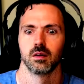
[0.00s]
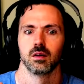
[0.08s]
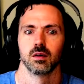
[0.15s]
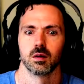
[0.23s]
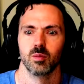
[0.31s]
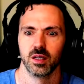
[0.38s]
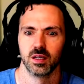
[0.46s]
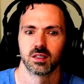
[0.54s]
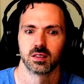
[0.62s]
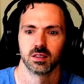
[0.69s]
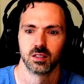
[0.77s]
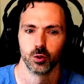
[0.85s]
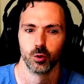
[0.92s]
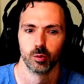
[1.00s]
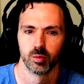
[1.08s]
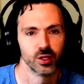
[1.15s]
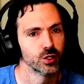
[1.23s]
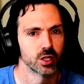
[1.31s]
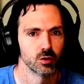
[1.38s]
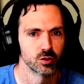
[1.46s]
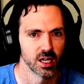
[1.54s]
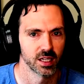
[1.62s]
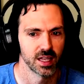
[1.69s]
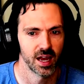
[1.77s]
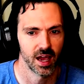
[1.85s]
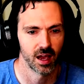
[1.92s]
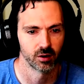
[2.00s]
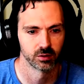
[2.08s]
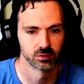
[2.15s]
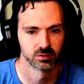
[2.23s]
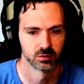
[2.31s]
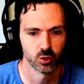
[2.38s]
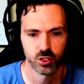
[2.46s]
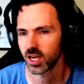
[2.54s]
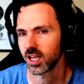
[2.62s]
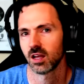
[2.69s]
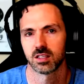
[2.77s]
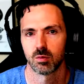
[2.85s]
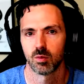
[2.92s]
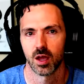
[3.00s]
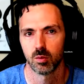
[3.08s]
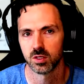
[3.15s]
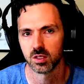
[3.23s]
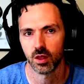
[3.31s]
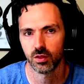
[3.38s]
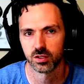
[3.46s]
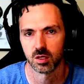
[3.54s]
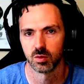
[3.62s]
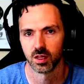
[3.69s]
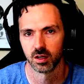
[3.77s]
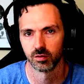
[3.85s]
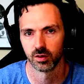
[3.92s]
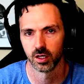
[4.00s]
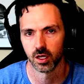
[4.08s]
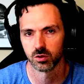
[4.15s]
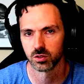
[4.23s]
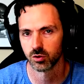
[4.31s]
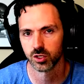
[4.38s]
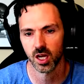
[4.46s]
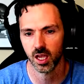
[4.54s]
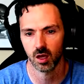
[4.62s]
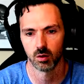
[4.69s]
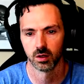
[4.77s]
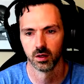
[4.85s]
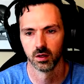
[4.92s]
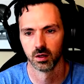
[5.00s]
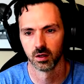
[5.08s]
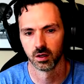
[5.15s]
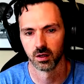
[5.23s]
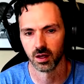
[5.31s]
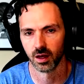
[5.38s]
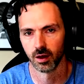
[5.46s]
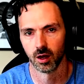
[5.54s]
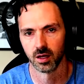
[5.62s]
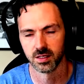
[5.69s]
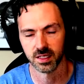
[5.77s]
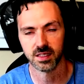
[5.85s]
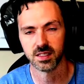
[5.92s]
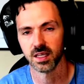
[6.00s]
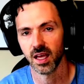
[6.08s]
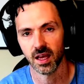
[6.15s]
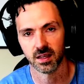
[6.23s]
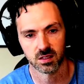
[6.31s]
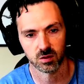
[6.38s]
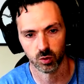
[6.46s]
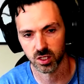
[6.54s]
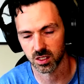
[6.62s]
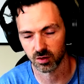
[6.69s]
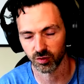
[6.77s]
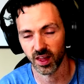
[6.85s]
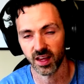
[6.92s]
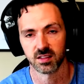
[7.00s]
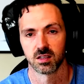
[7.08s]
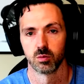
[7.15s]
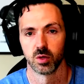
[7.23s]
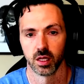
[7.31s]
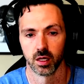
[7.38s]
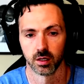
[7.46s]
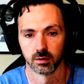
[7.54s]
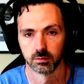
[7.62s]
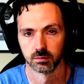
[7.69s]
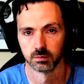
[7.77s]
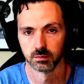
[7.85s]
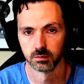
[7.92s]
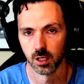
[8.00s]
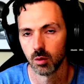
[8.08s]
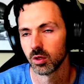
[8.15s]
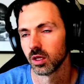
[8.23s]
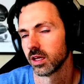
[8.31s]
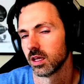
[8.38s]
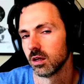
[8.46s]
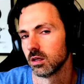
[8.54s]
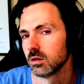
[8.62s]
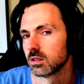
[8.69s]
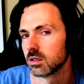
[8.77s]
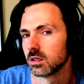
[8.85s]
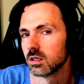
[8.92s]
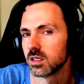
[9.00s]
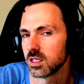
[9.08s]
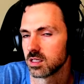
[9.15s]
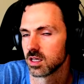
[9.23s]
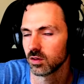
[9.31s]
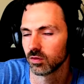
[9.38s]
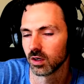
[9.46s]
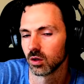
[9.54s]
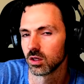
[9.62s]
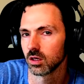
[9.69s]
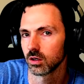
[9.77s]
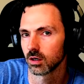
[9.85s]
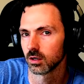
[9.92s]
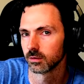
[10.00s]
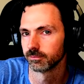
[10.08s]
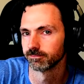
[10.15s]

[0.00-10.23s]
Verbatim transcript: I'm addicted to it, but you should go check that out. Or check out some of my other simulator videos. Go check out uh, DCS, which is a flat simulator. I'm going to link you to a DCS video in the end card.